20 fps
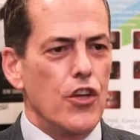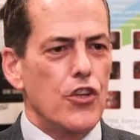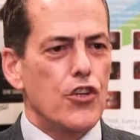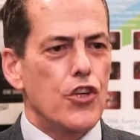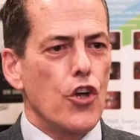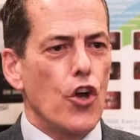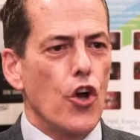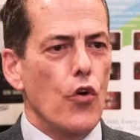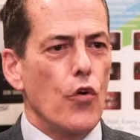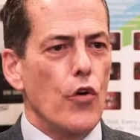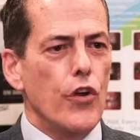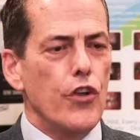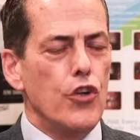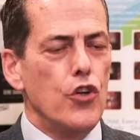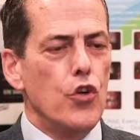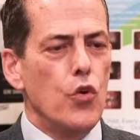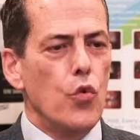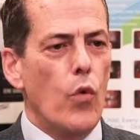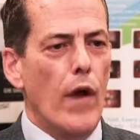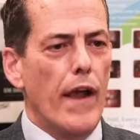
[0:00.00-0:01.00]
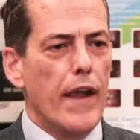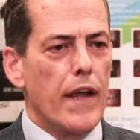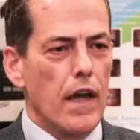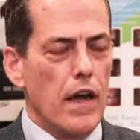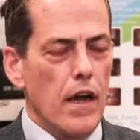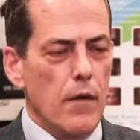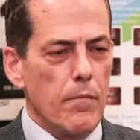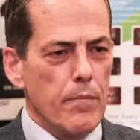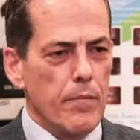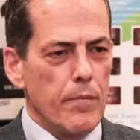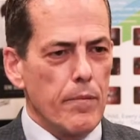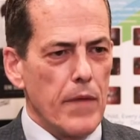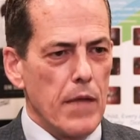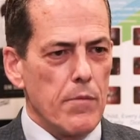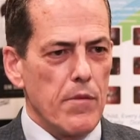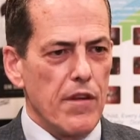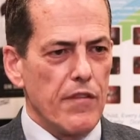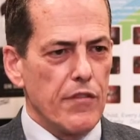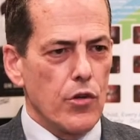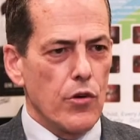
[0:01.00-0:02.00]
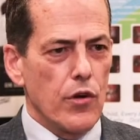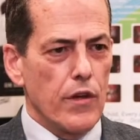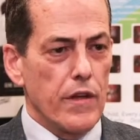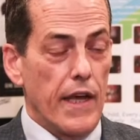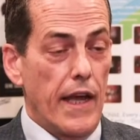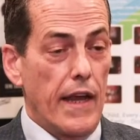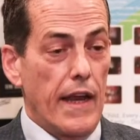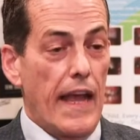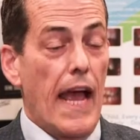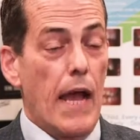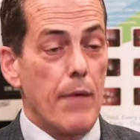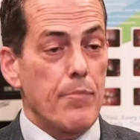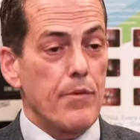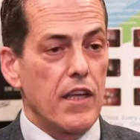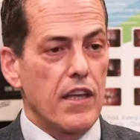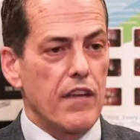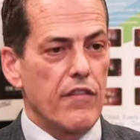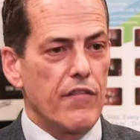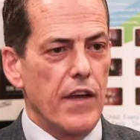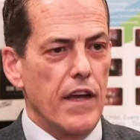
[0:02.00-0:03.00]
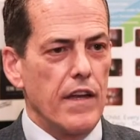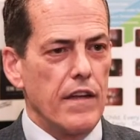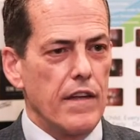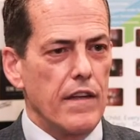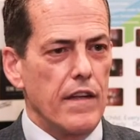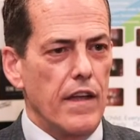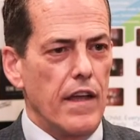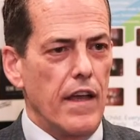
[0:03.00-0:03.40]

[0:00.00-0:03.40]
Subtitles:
So you wake up maybe during that apneic event